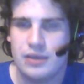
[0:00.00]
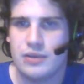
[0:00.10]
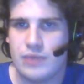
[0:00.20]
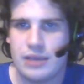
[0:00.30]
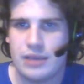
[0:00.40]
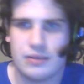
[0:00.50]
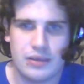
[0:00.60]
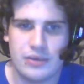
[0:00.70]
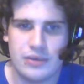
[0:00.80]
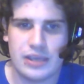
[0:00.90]
you
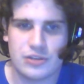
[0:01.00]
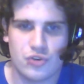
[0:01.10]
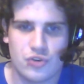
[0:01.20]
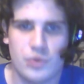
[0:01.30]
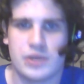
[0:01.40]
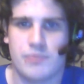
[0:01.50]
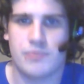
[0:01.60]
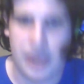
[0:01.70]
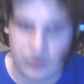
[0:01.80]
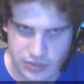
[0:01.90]
can't control what your
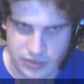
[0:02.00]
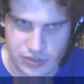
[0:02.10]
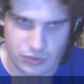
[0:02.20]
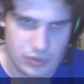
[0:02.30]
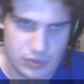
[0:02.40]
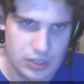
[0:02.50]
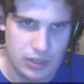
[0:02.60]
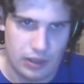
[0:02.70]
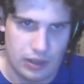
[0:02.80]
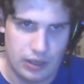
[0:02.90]
parents do.
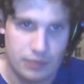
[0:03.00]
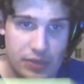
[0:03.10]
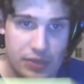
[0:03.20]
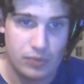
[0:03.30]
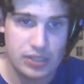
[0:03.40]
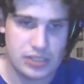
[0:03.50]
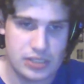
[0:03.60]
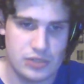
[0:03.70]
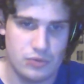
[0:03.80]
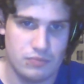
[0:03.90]
He wants
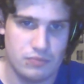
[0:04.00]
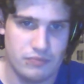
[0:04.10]
to.